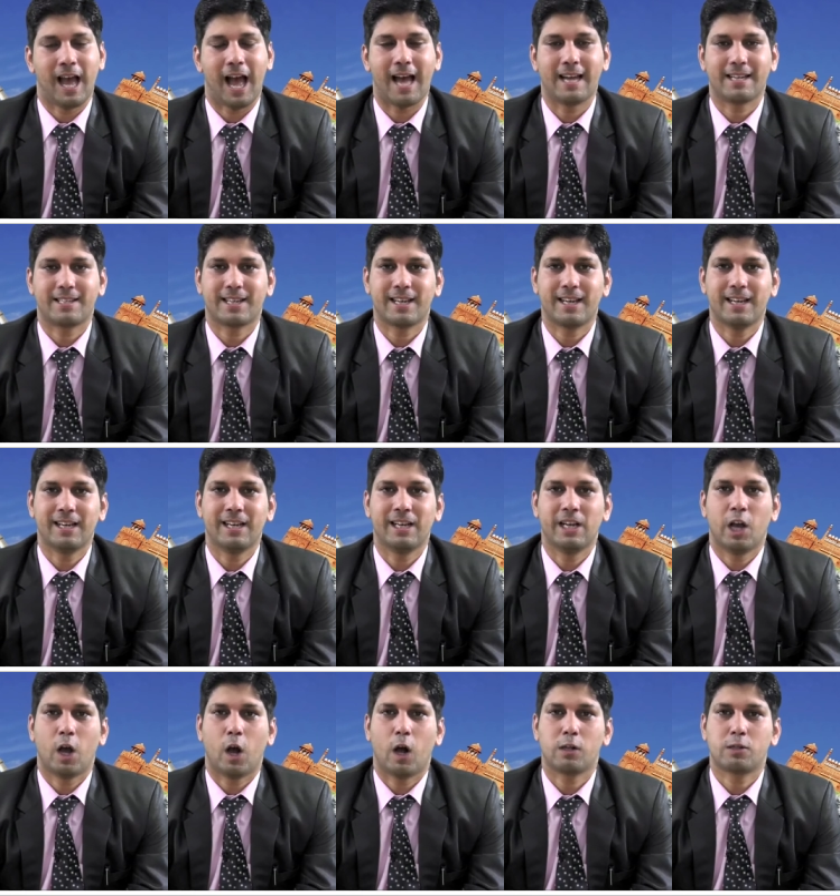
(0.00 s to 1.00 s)
IATA
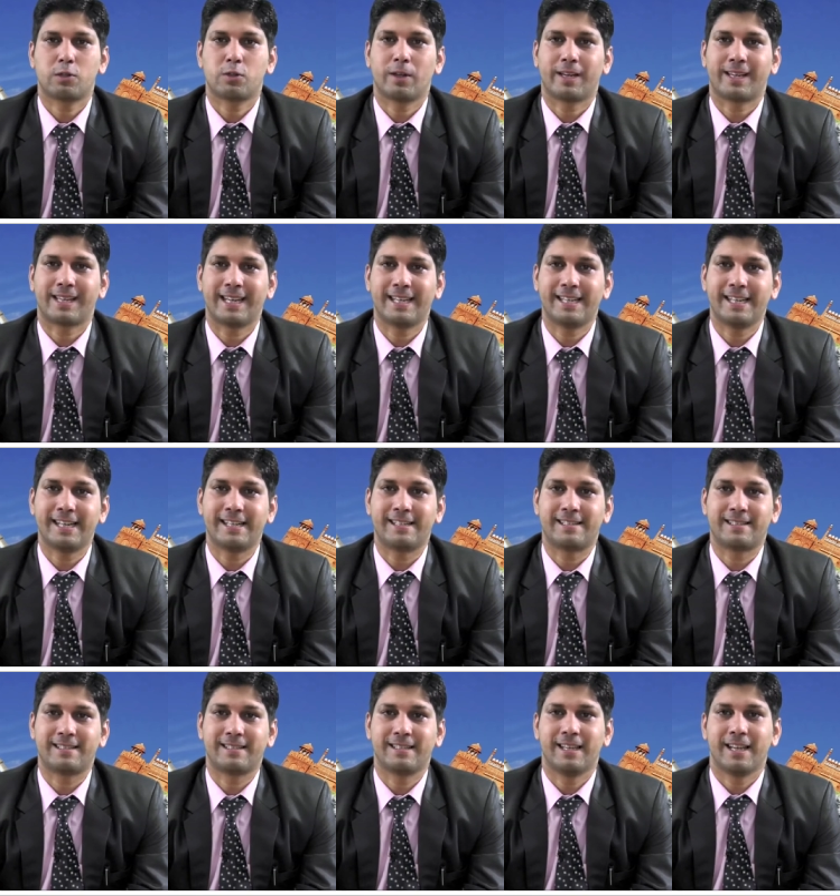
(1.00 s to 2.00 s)
also
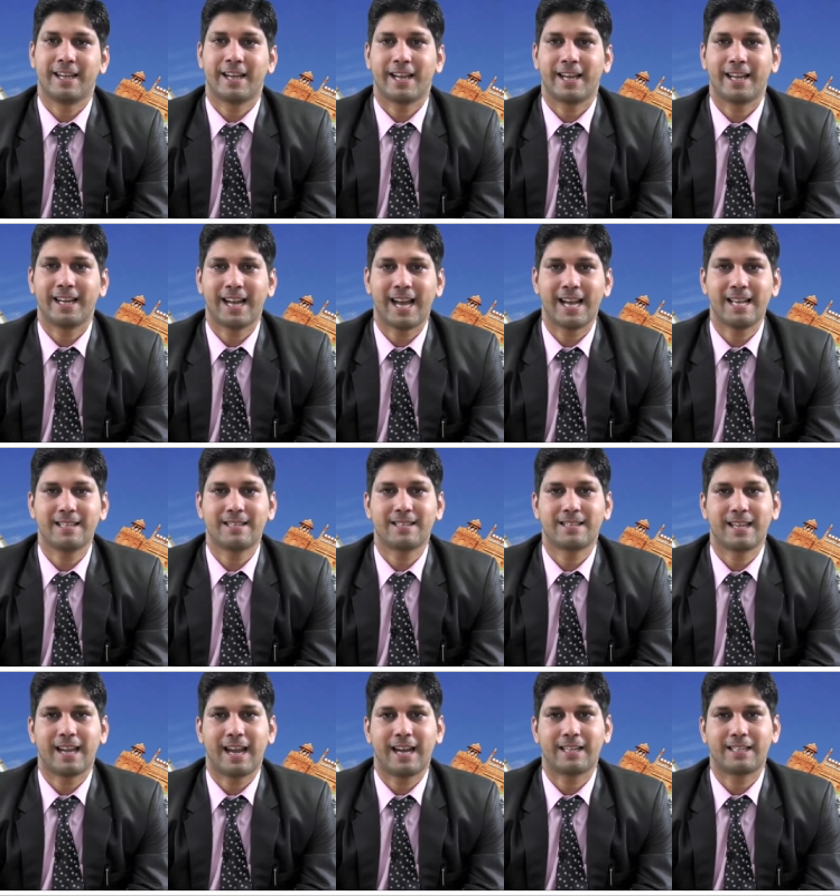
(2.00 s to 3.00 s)
accredits
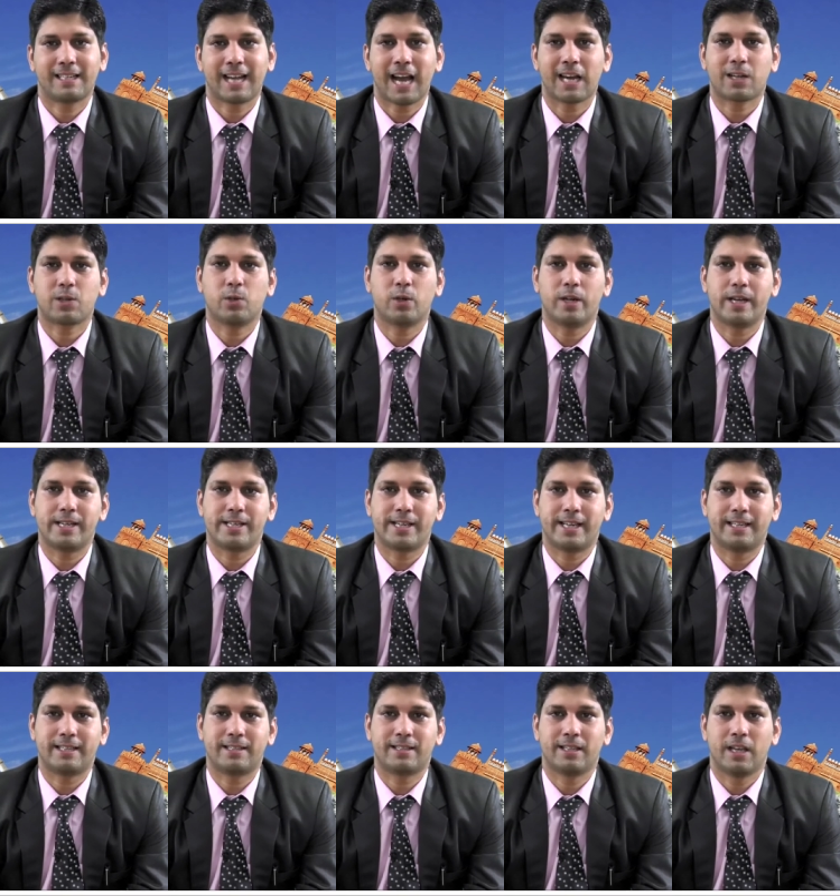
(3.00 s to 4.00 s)
airlines and cargo
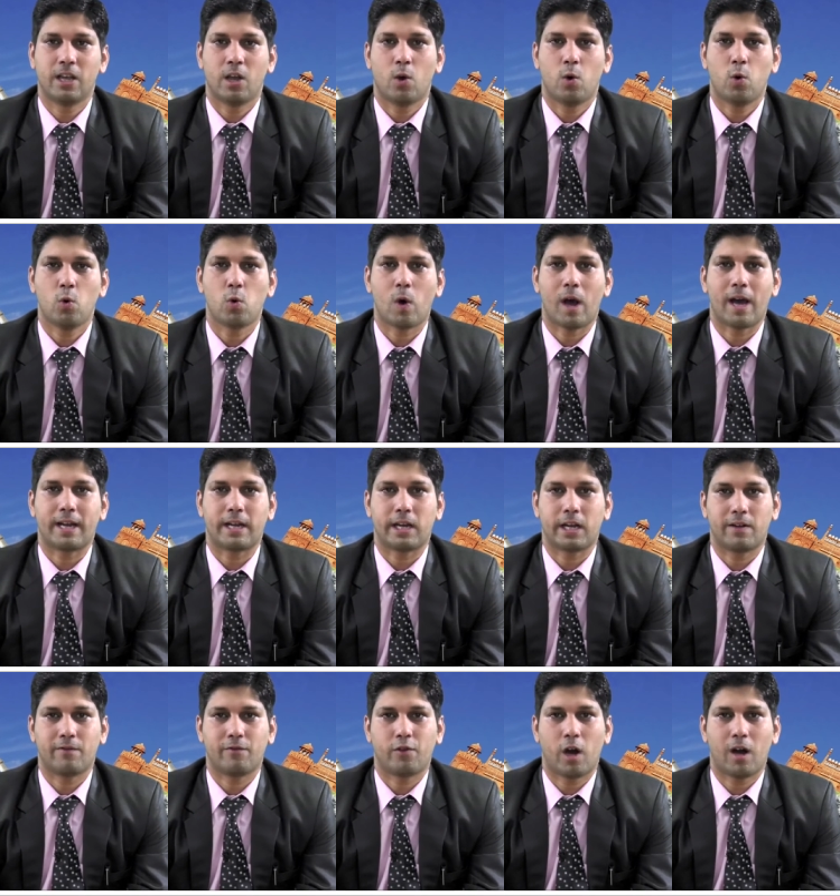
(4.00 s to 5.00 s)
agents who are
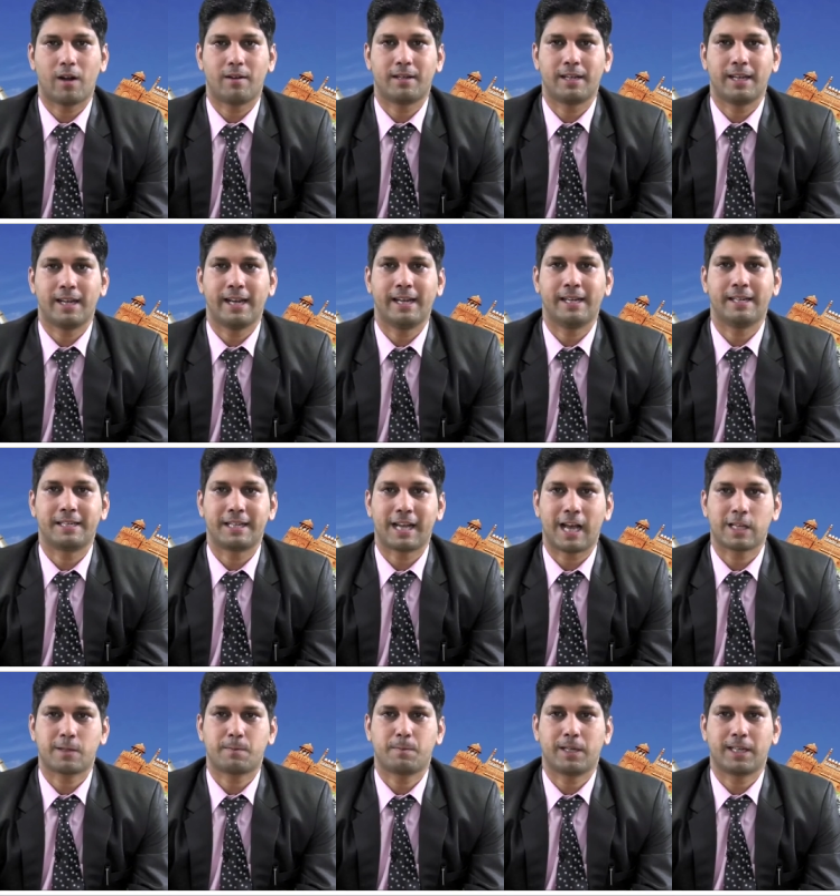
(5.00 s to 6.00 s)
involved in
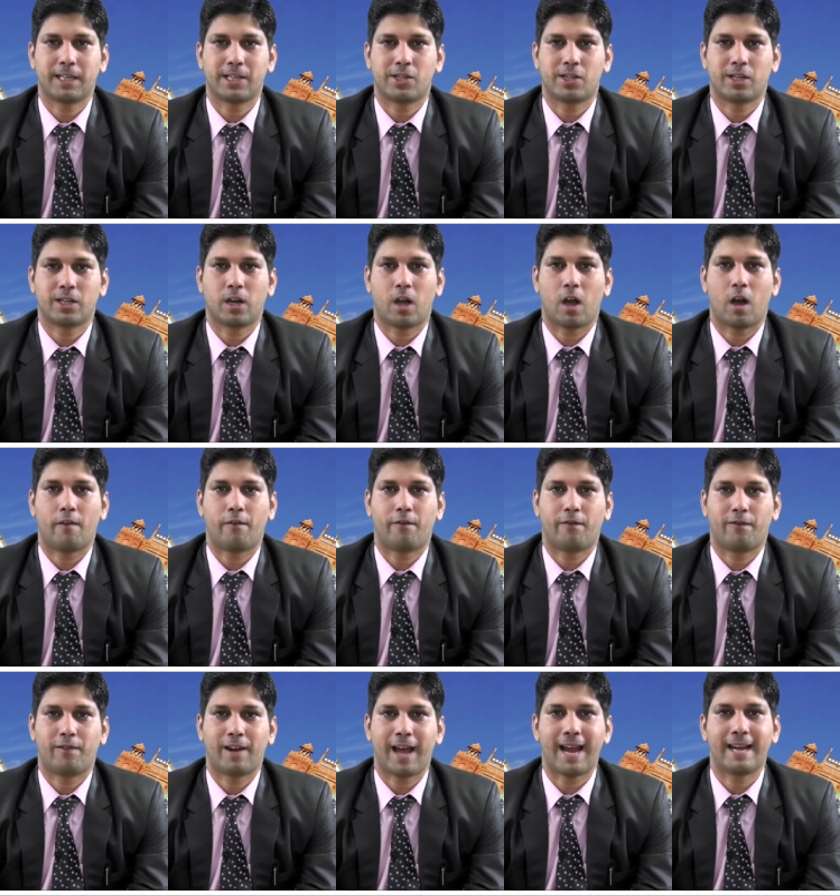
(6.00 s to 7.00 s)
transportation of
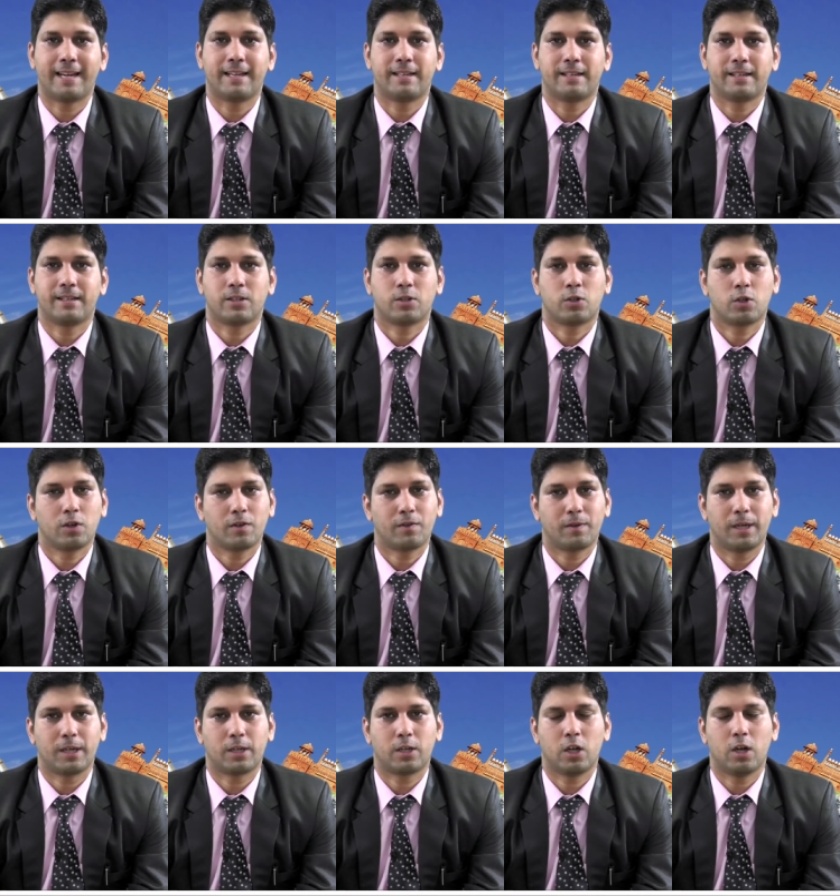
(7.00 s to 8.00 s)
flight
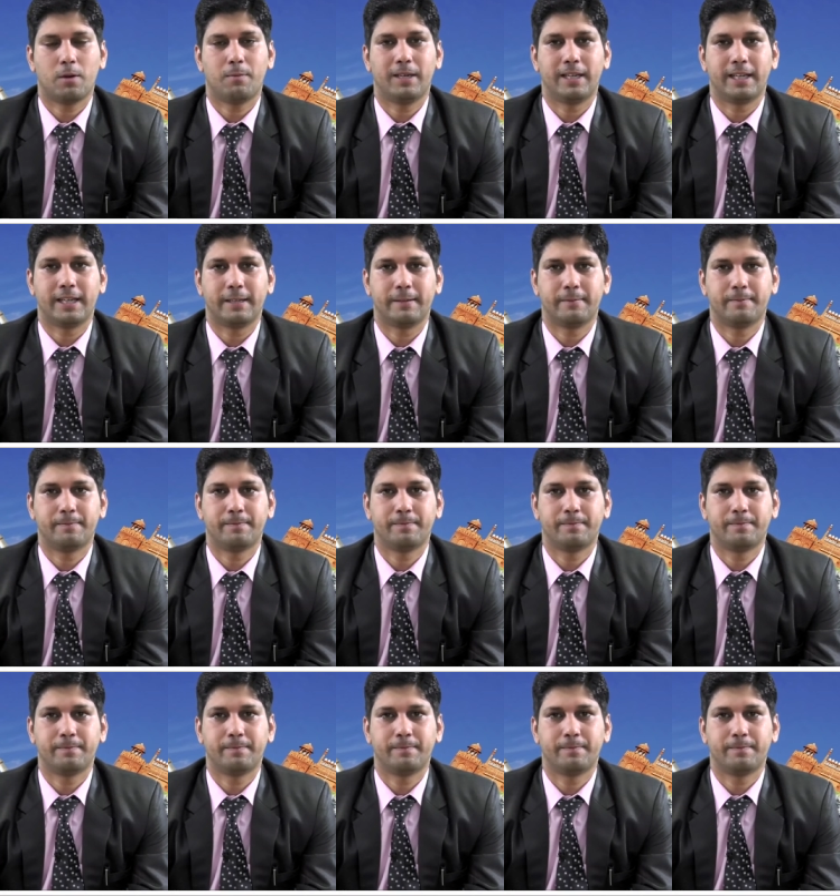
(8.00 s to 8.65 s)
globally.